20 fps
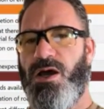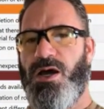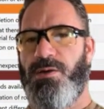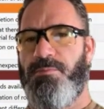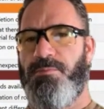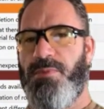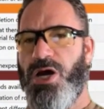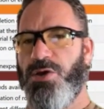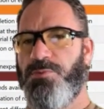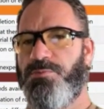
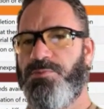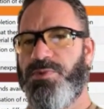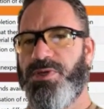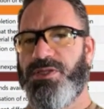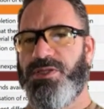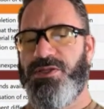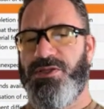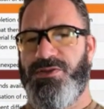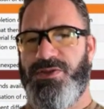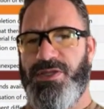I'm
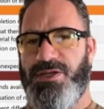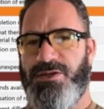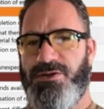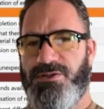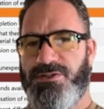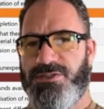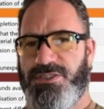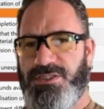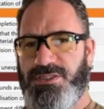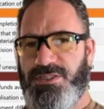hoping that that
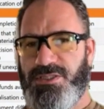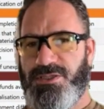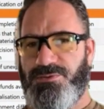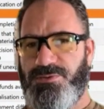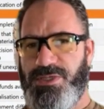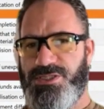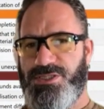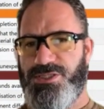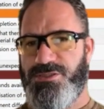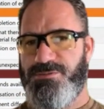answers the
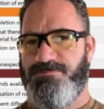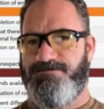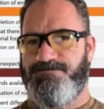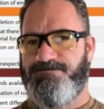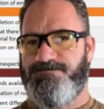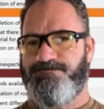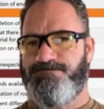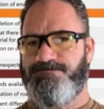question.